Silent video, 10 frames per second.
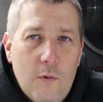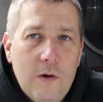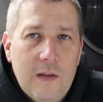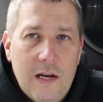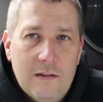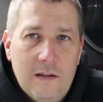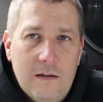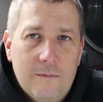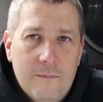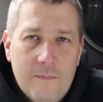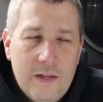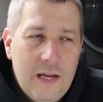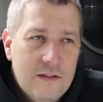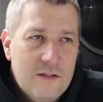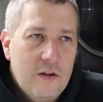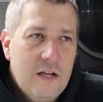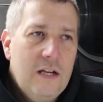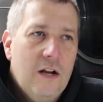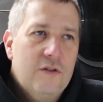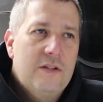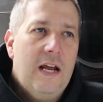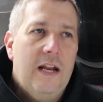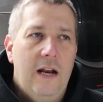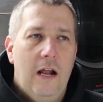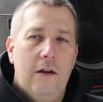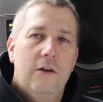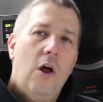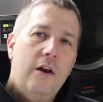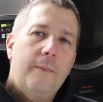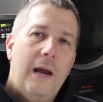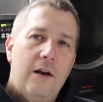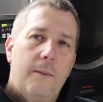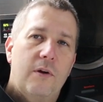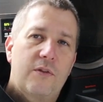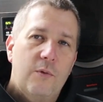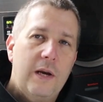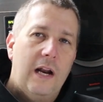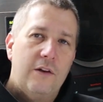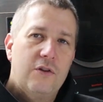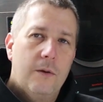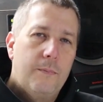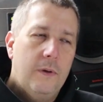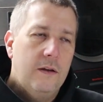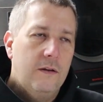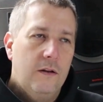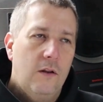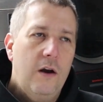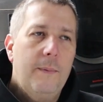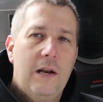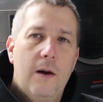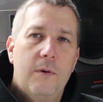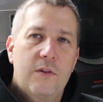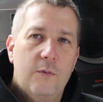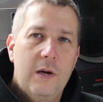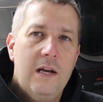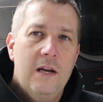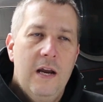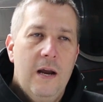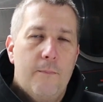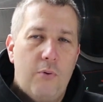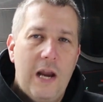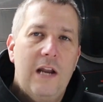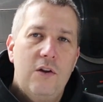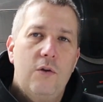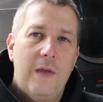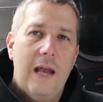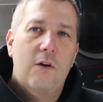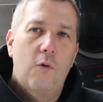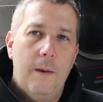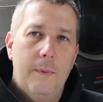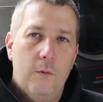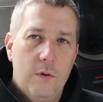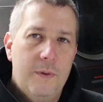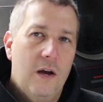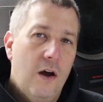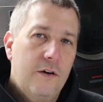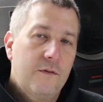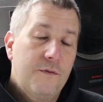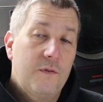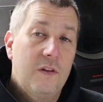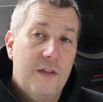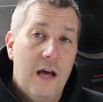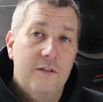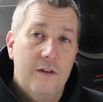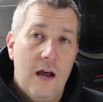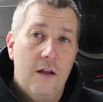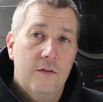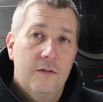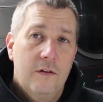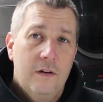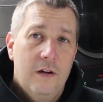worth anything. And so you need to understand that. Like laundromat number 3, and I'll show up, laundromat number 3, brand new, that equipment would be $150,000.